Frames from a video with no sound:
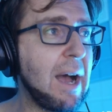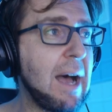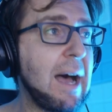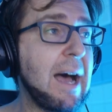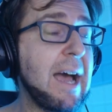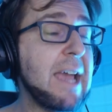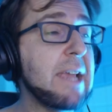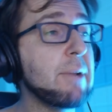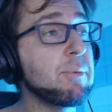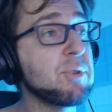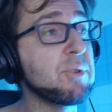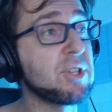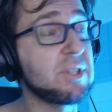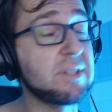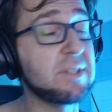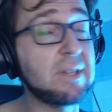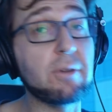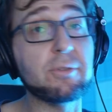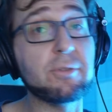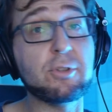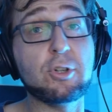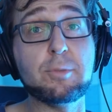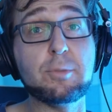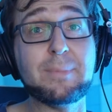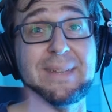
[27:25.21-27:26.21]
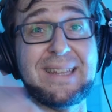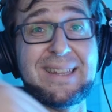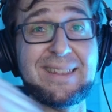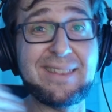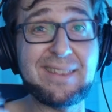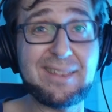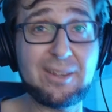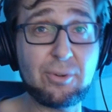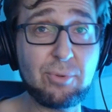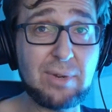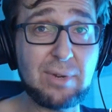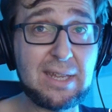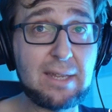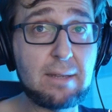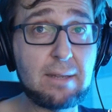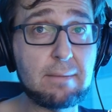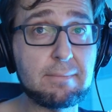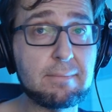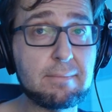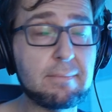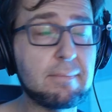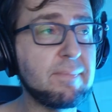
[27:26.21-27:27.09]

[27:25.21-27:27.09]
i, which is now going to be 3.